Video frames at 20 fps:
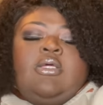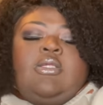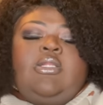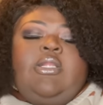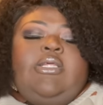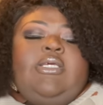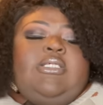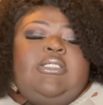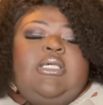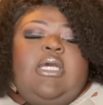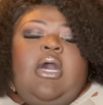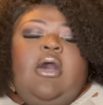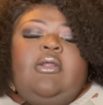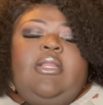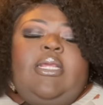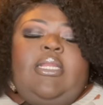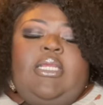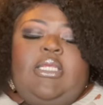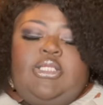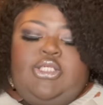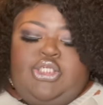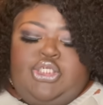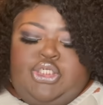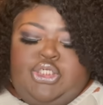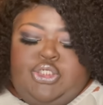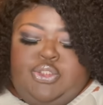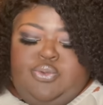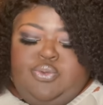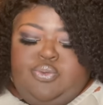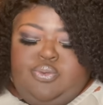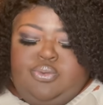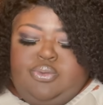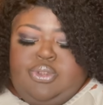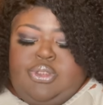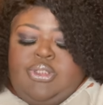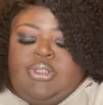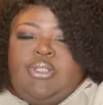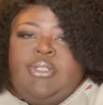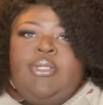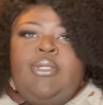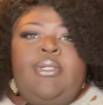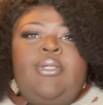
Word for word: Listen, all they need is shoes.